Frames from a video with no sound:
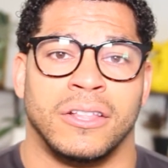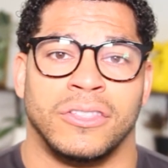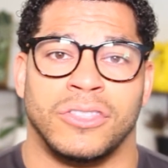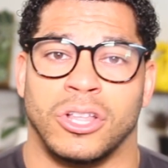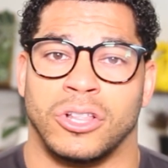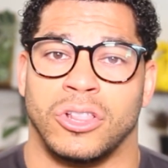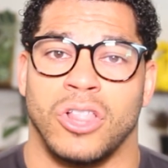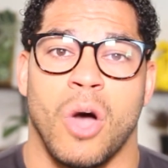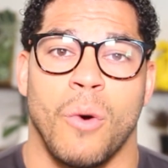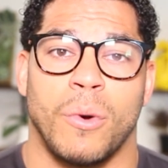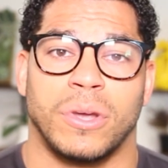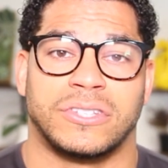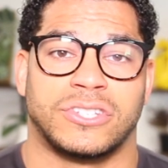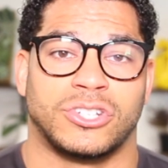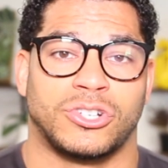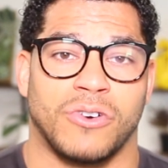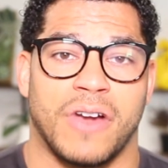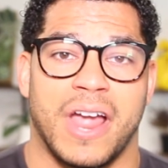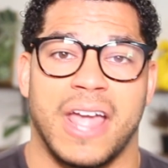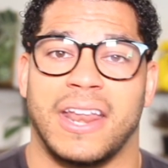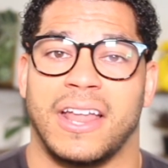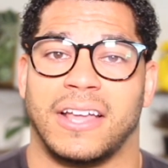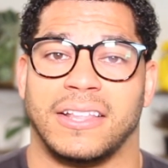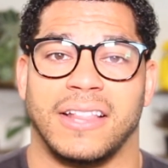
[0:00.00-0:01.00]
the lowest
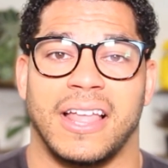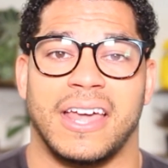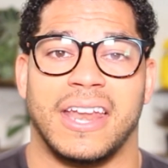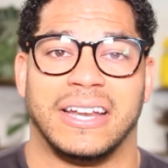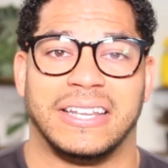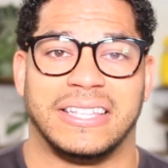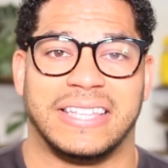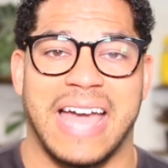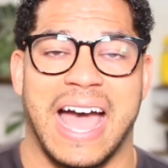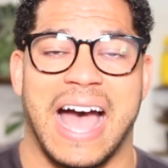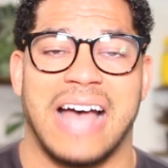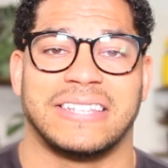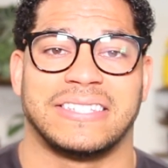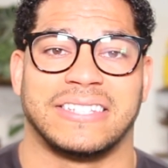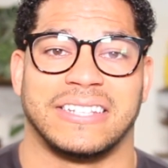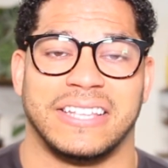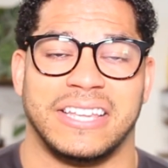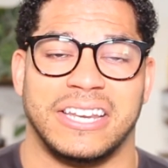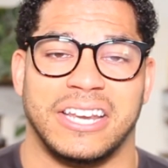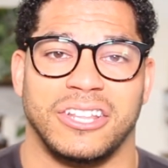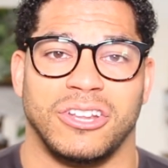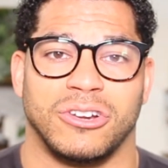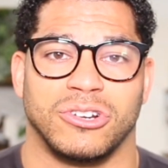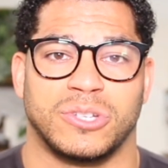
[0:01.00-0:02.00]
grade unleaded
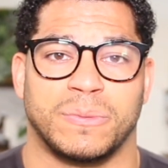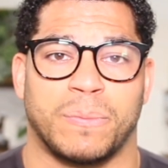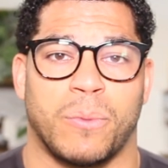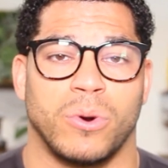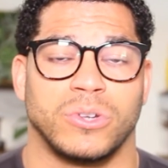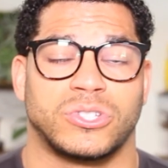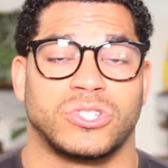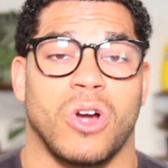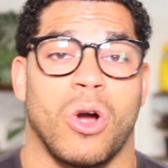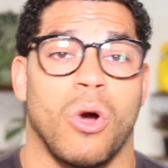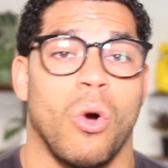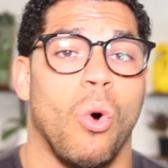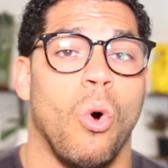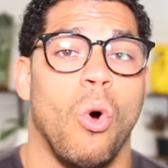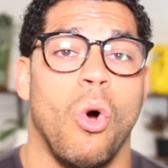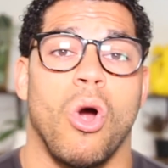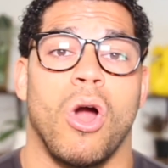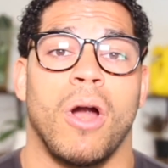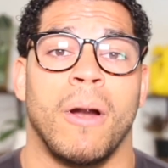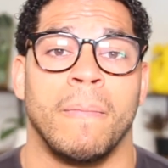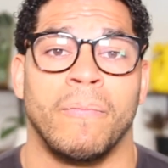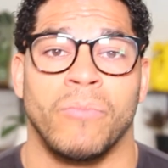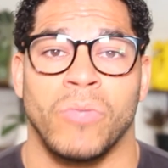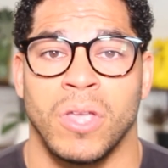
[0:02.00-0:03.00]
gasoline in your sports car,
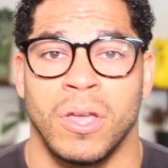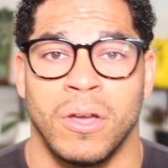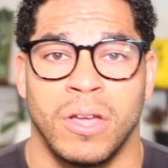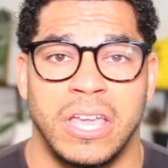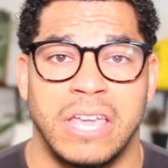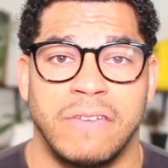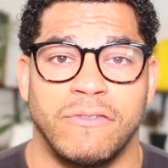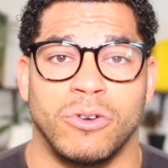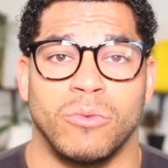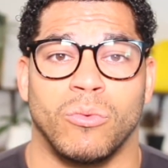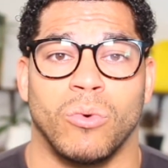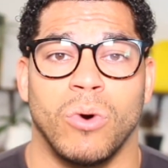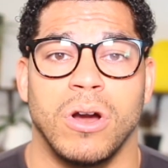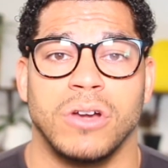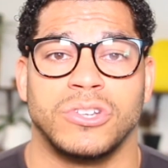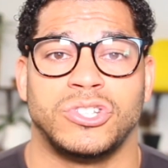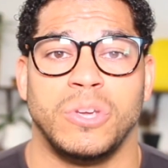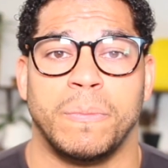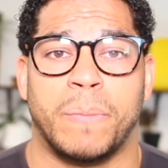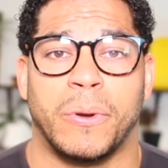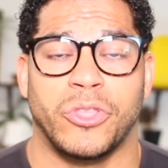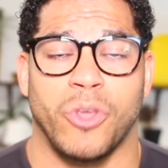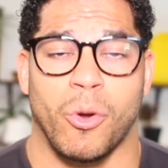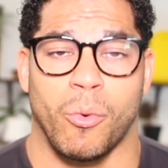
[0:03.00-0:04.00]
or even worse,
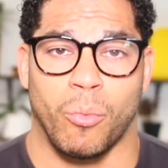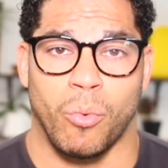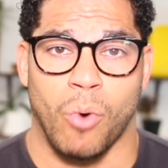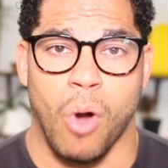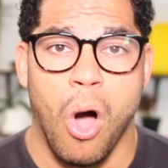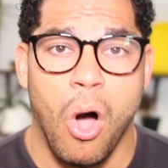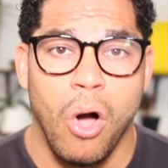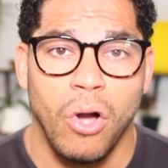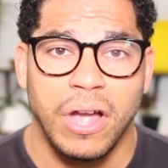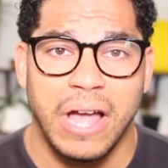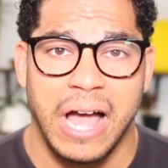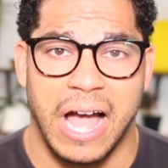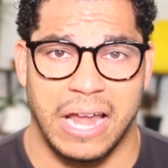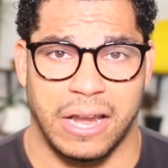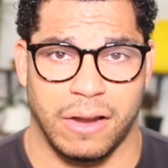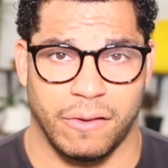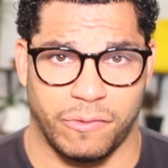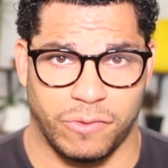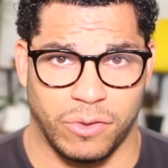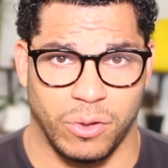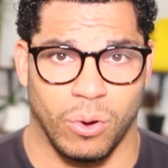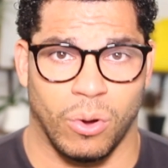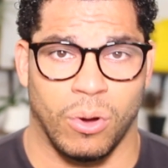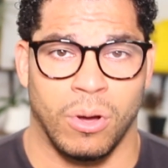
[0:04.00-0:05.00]
you put the wrong kind of
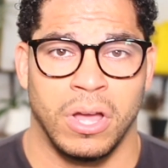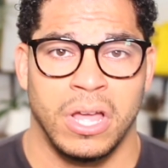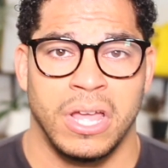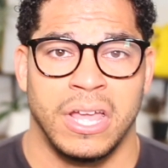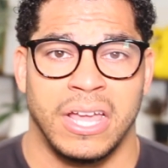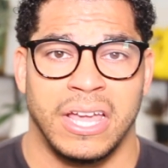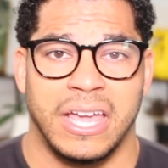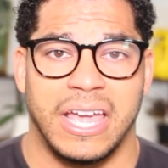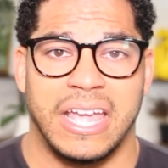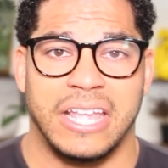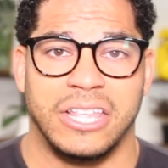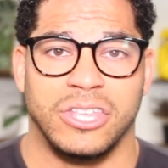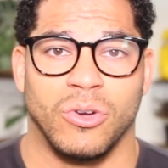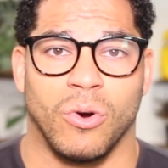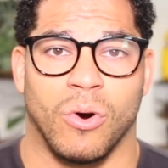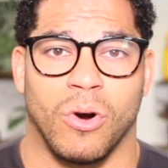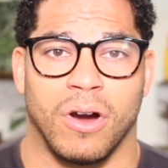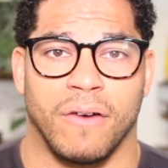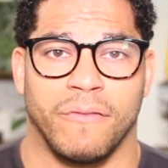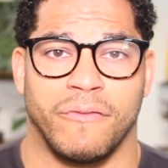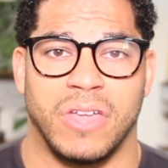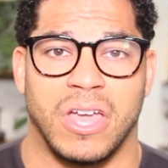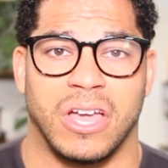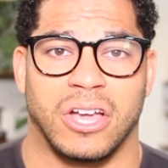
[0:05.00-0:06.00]
fuel in
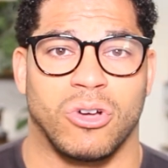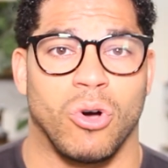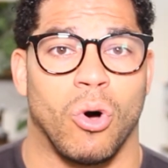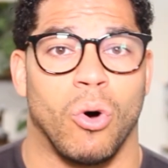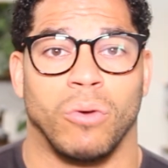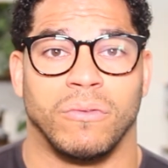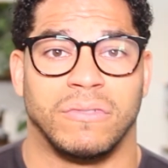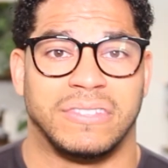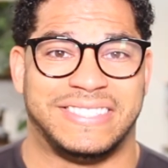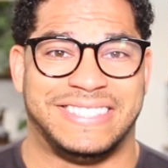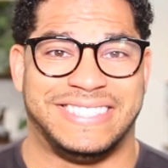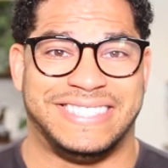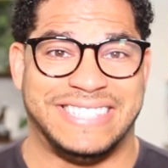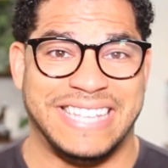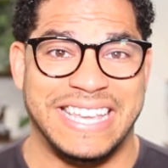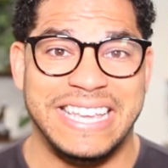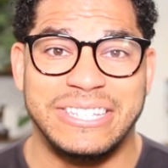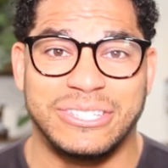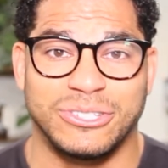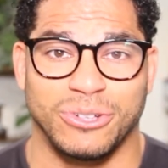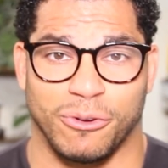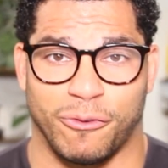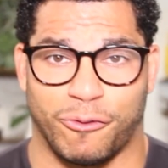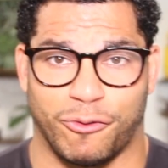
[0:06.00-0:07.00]
your vehicle,
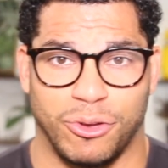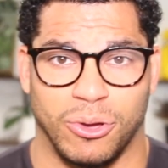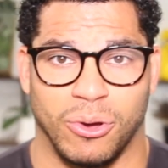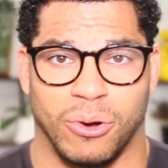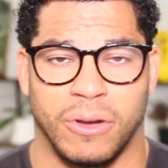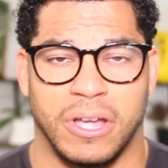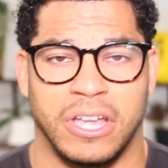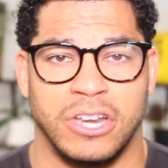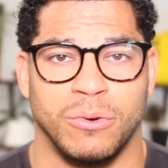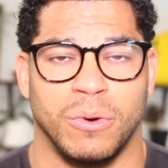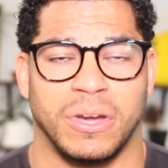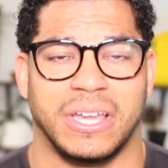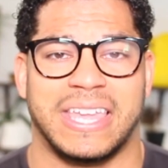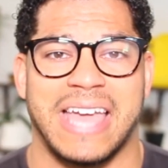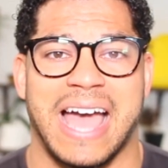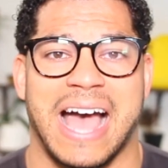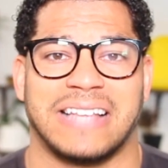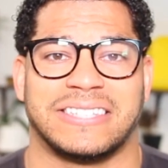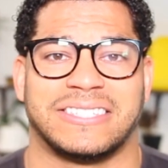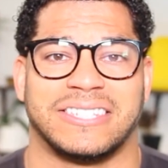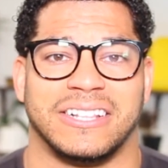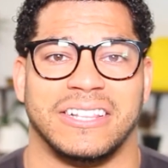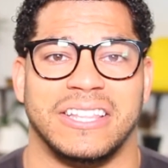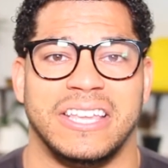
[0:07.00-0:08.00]
diesel fuel, into a
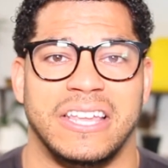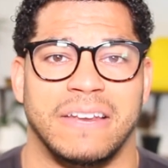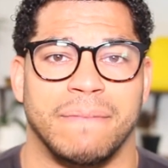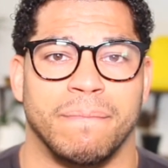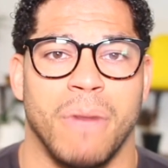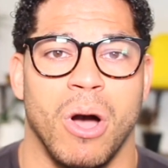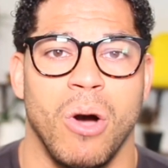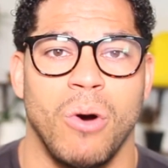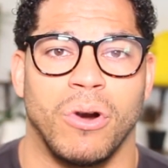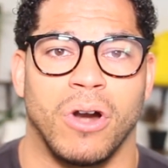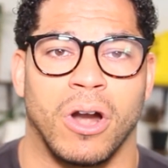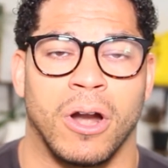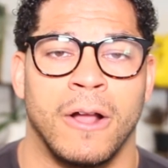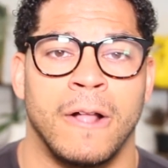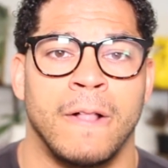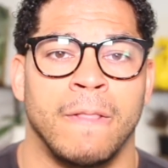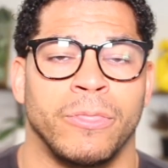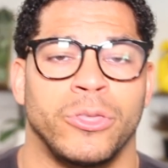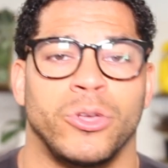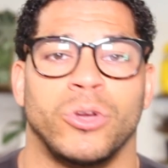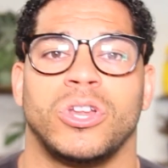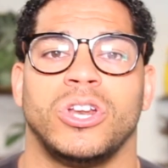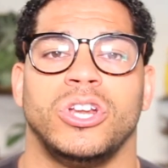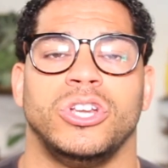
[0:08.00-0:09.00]
gasoline motor,
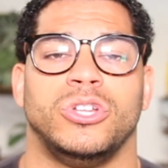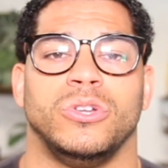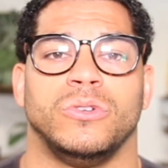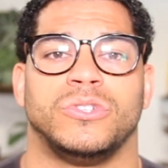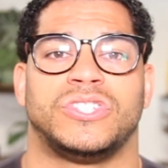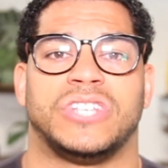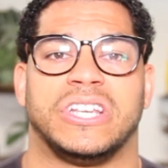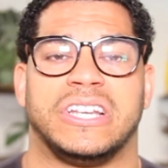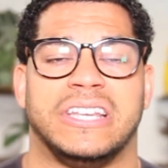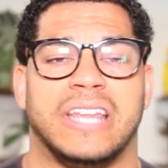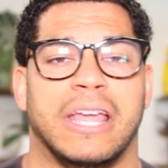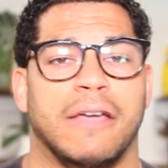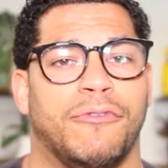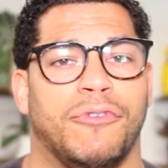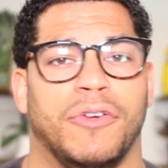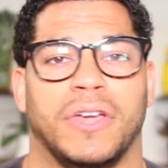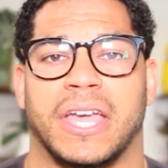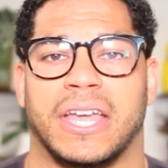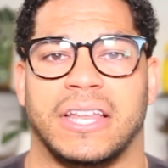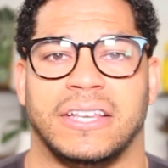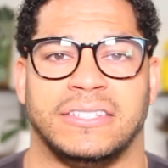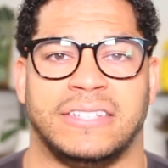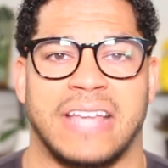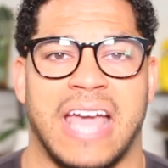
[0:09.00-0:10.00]
you're going to do
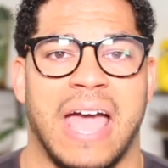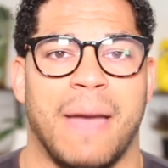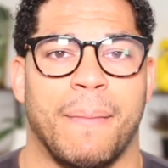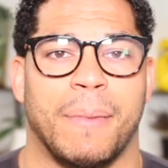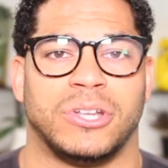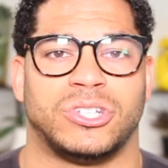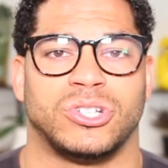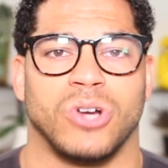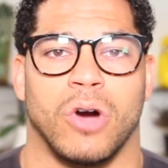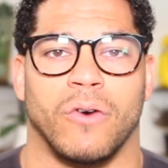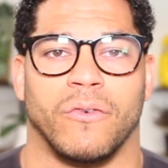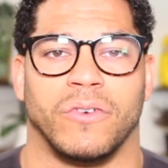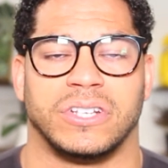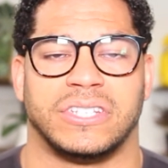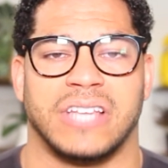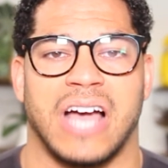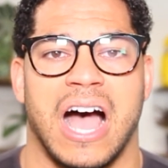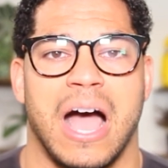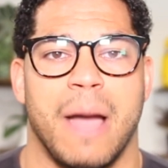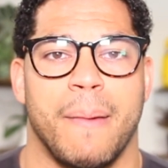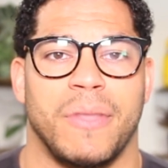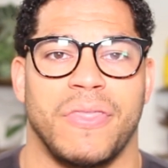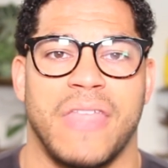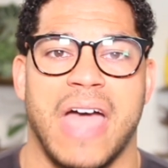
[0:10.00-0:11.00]
significant damage over
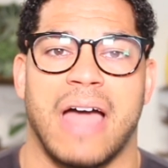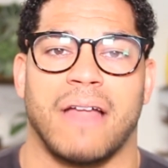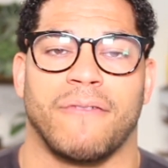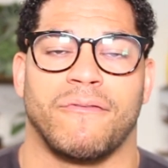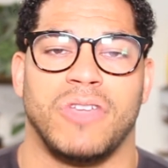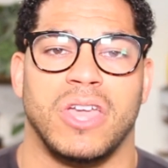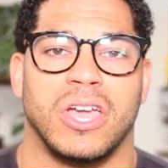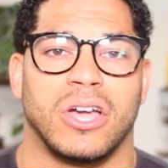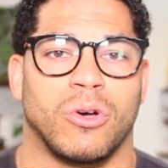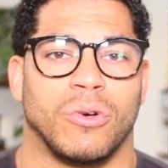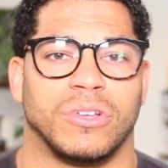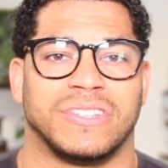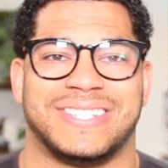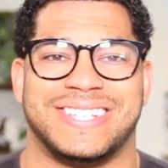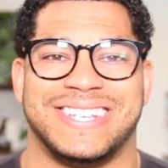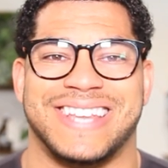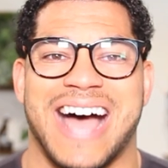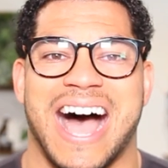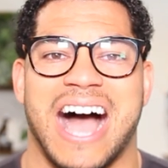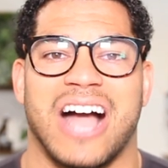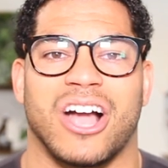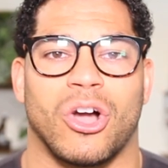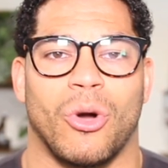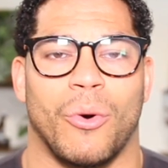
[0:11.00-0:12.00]
time, and that vehicle is
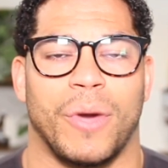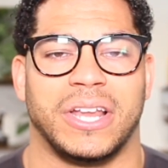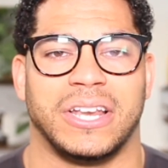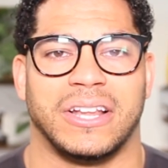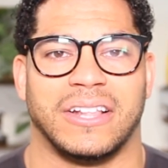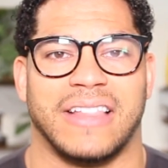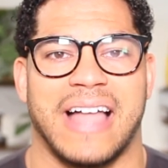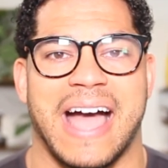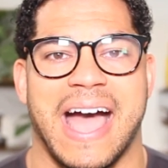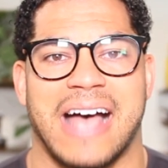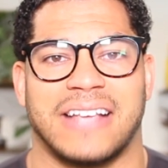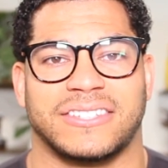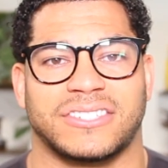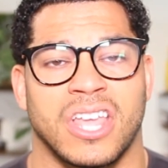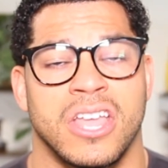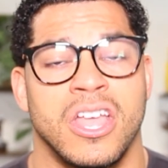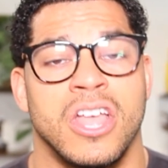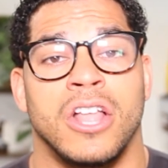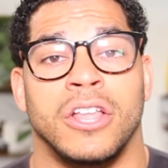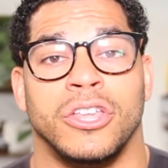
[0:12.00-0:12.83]
not going to last.